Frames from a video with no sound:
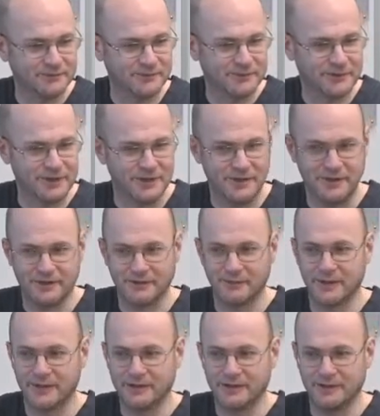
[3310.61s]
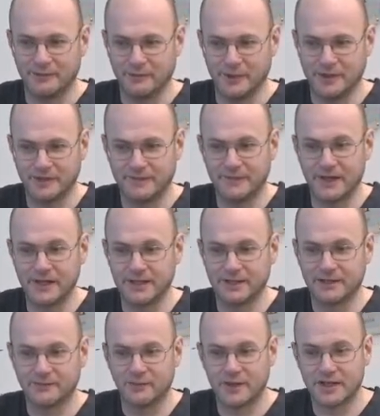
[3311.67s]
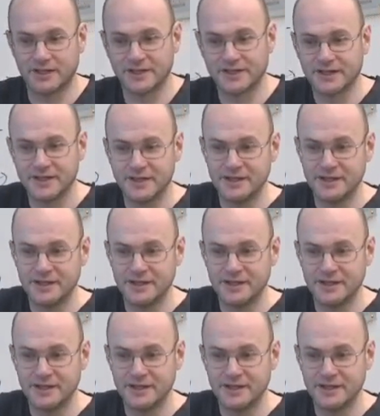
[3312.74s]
The only thing we, we could find was